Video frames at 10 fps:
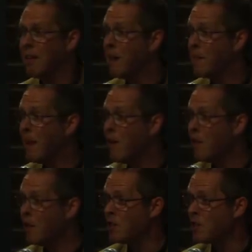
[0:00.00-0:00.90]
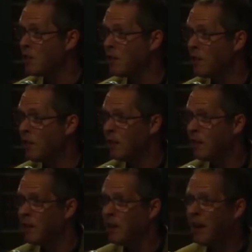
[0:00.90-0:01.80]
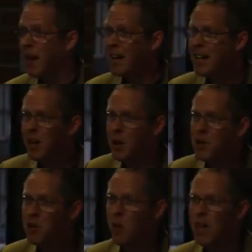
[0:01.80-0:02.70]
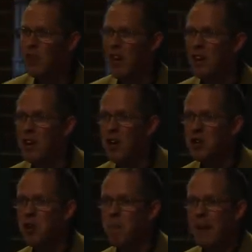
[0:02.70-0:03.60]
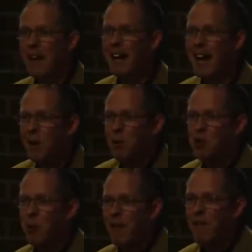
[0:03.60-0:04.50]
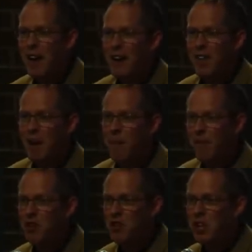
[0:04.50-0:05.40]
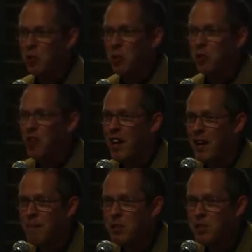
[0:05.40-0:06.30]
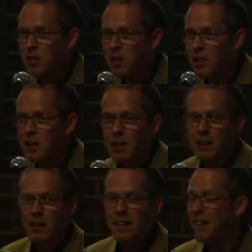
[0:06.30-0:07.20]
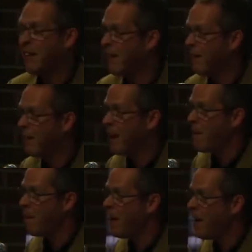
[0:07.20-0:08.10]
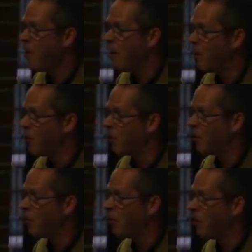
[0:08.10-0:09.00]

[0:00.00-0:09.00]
Their parents. And yet, who do we think should be allowed to invade their privacy at all times? Their parents.